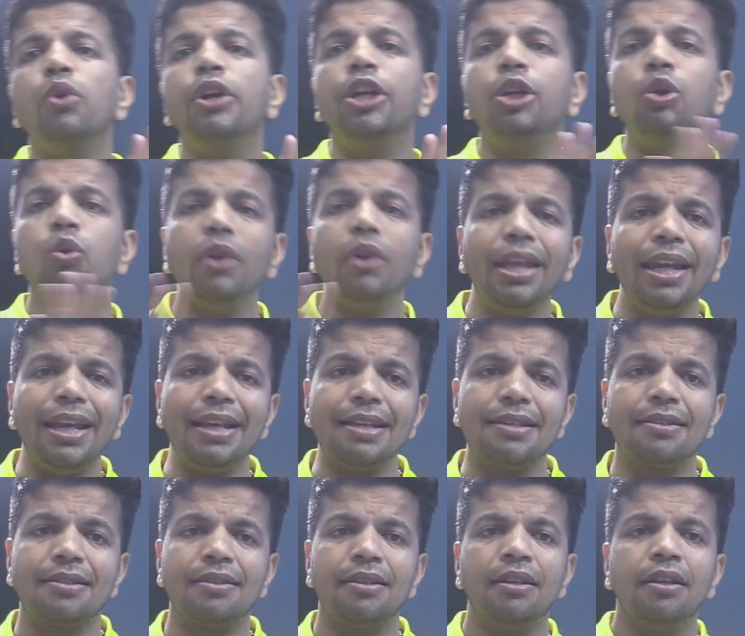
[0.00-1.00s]
to
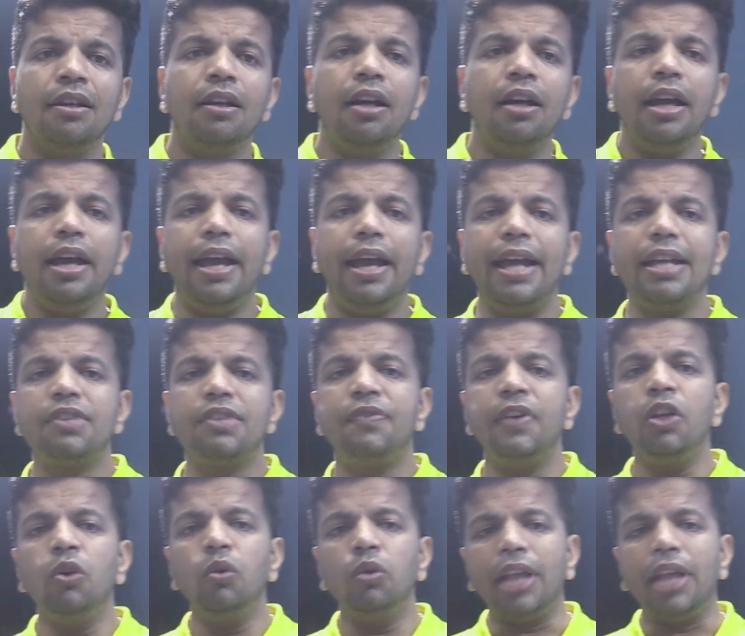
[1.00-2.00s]
erase. As we
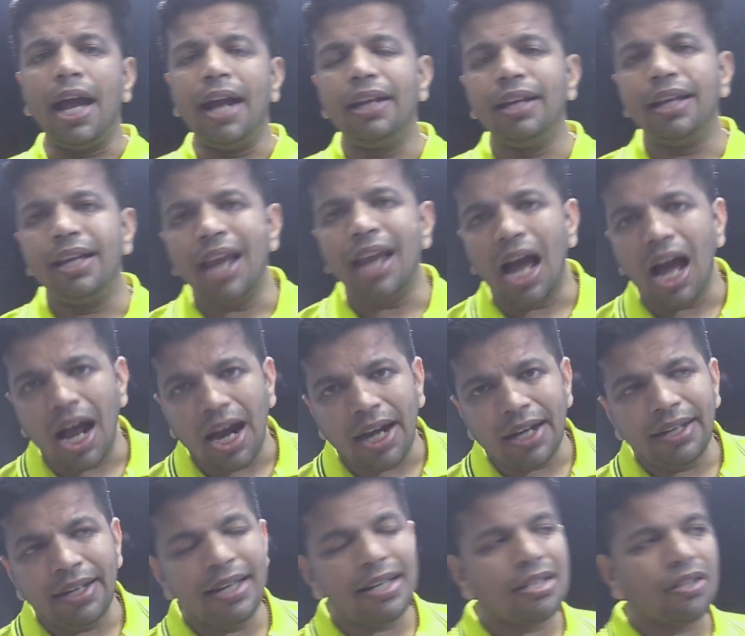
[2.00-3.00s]
know that in a
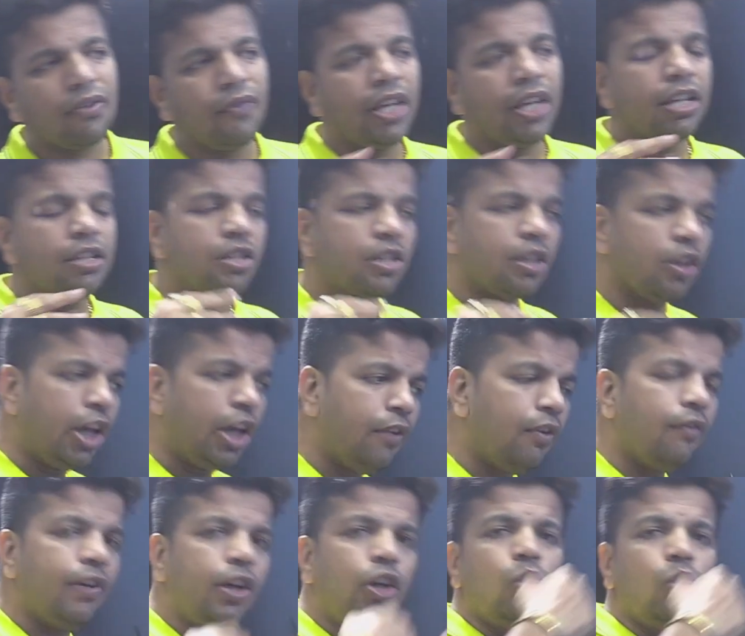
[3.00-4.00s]
hard disk we can save
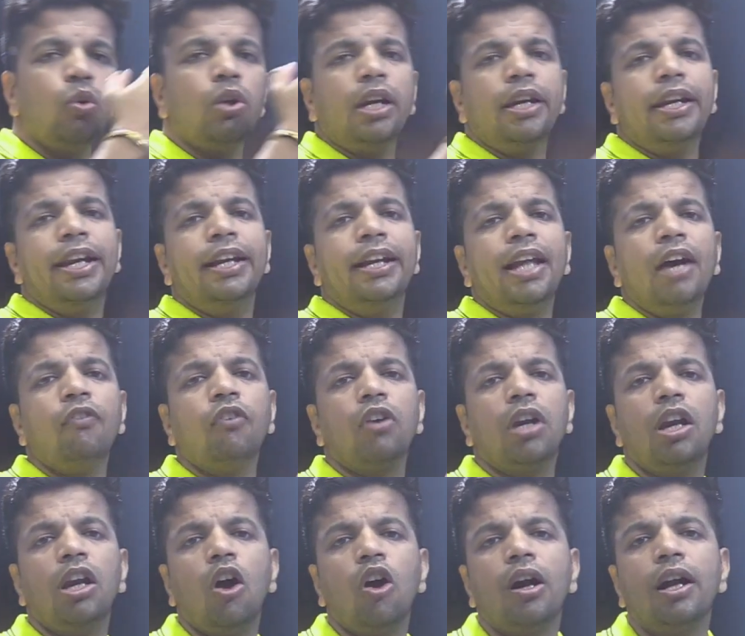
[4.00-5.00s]
our data for a
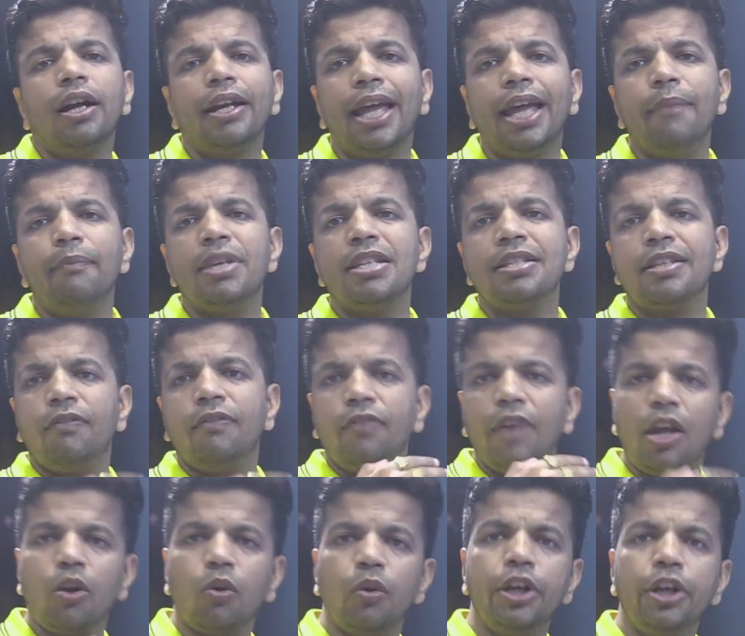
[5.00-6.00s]
longer time, means if we
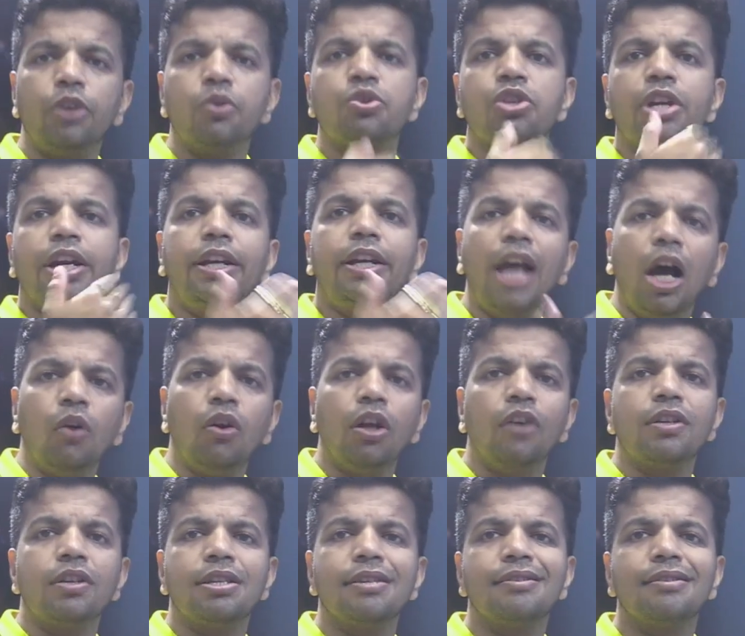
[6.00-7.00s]
are going to shut down
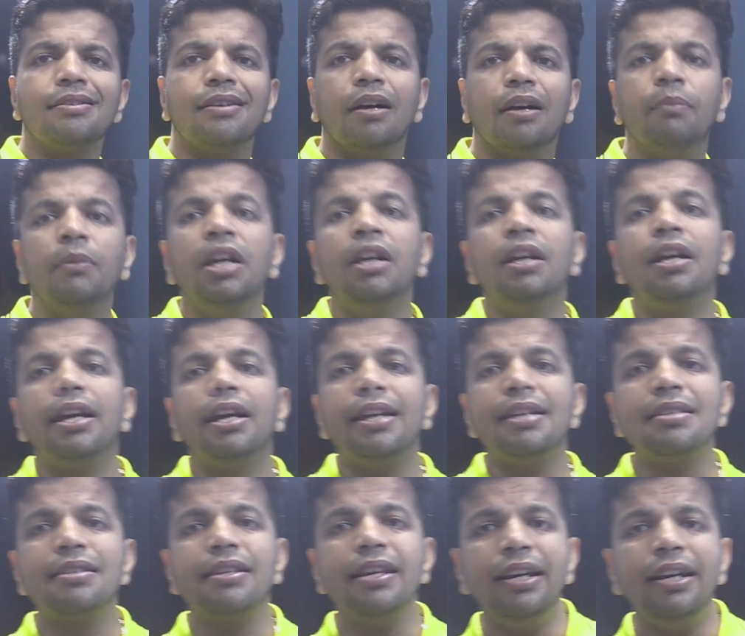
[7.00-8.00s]
our system,
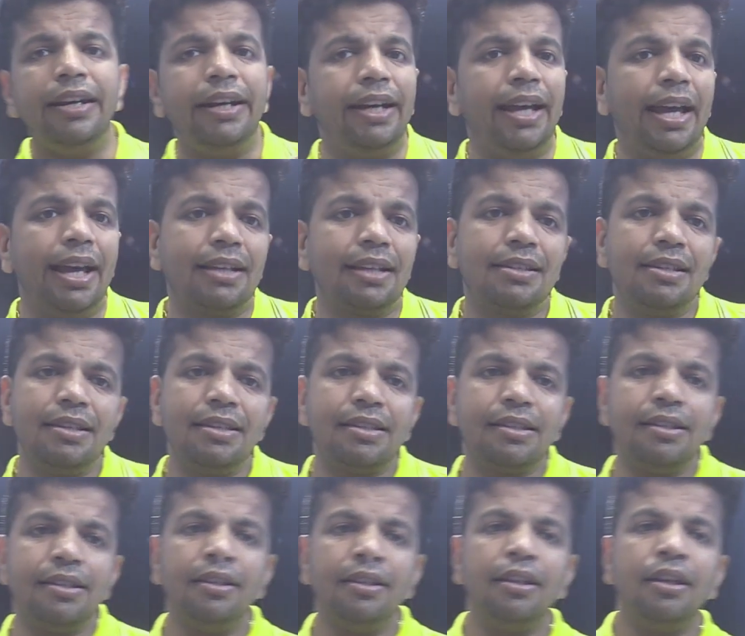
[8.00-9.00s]
still data exists.
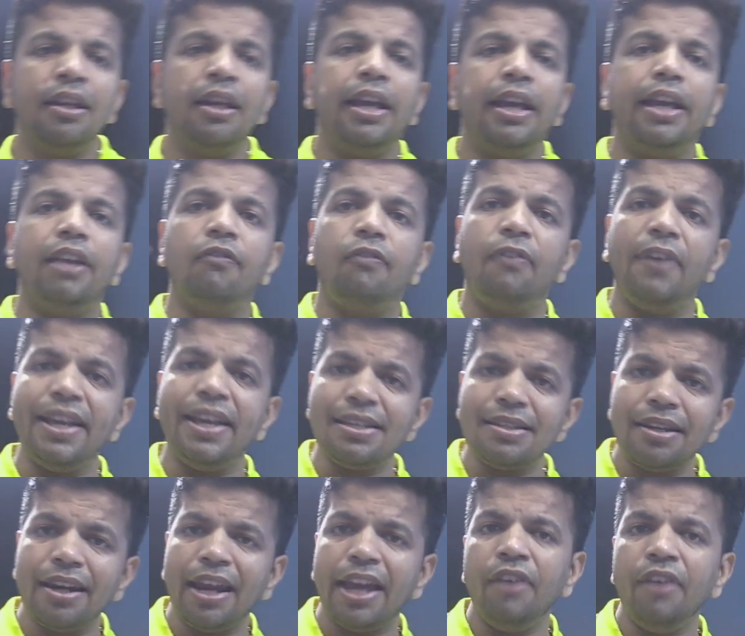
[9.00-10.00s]
In flash
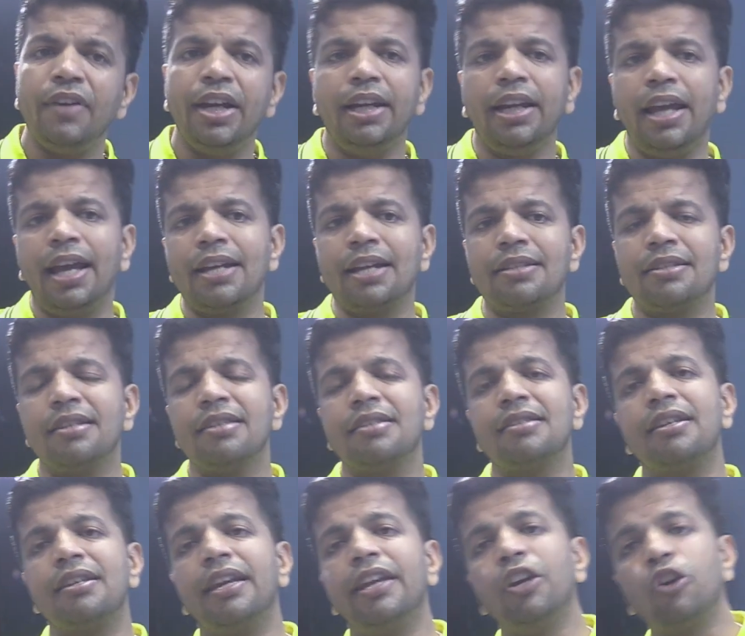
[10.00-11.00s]
drive data
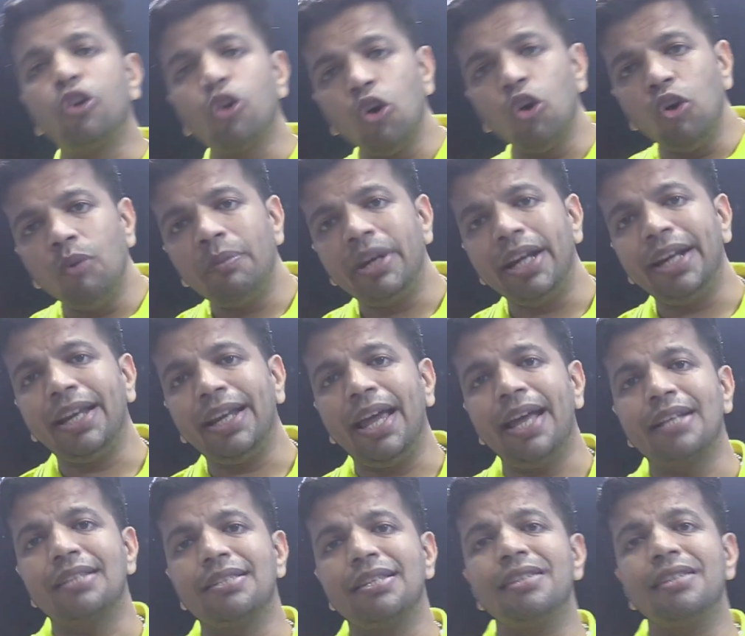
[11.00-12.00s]
exists, in ROM data
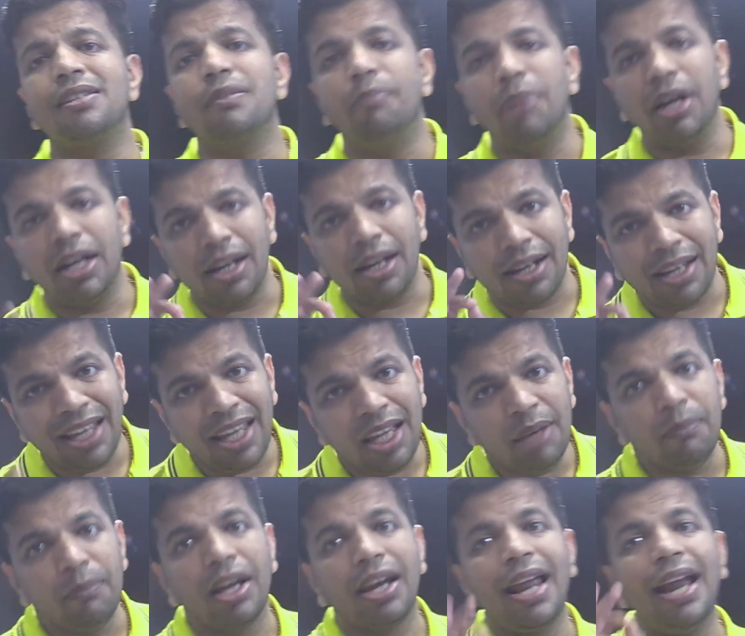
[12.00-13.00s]
exists, but
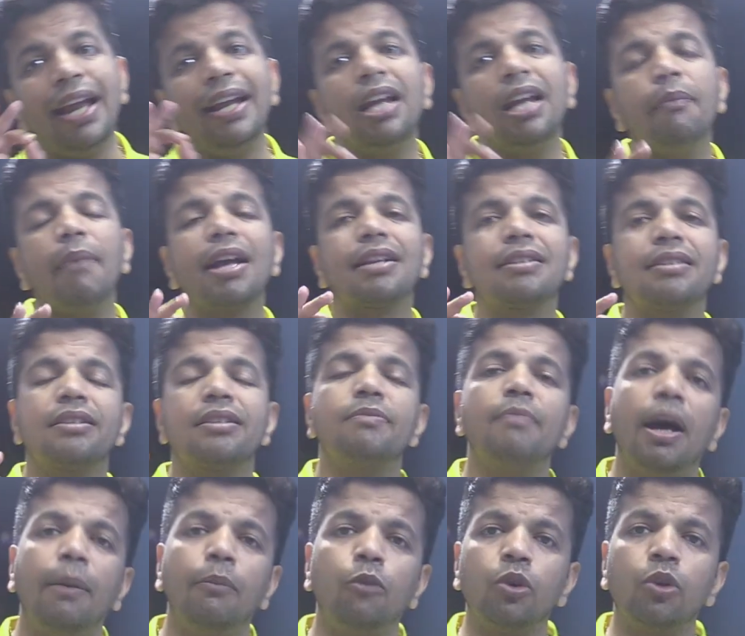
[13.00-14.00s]
RAM, random access
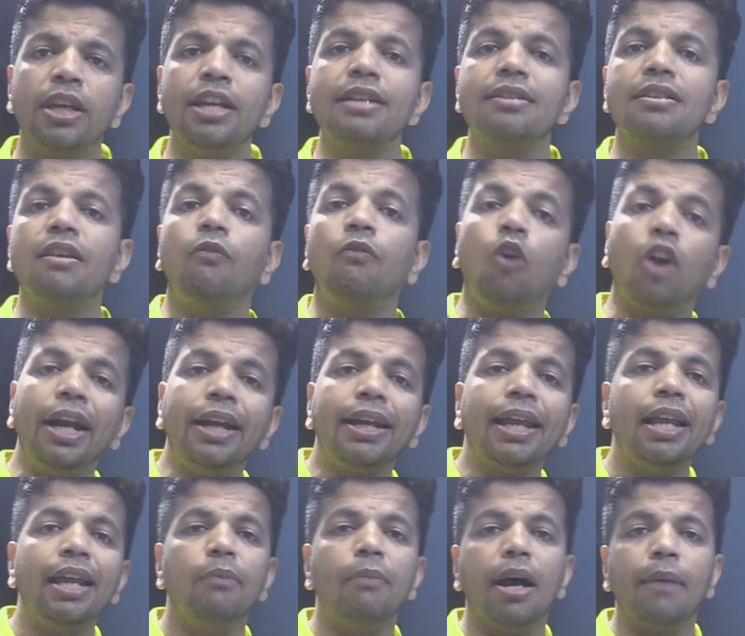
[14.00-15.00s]
memory, is a
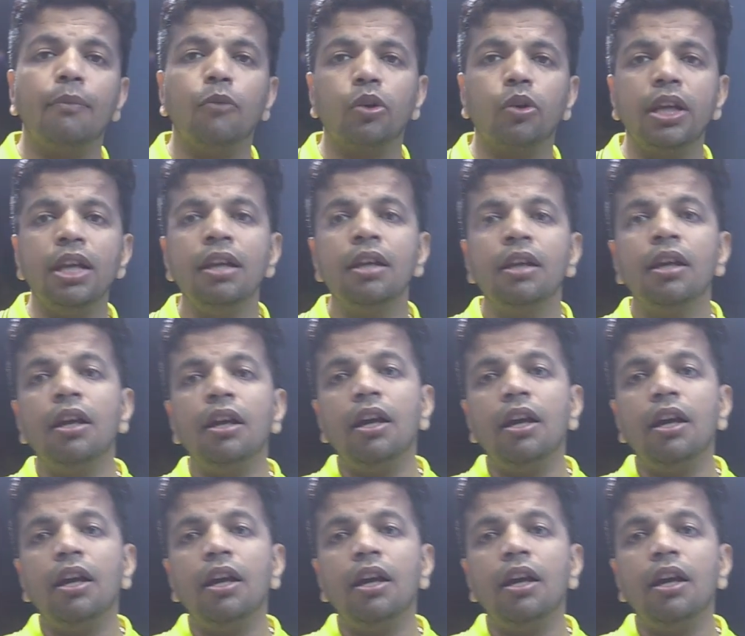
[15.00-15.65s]
volatile memory.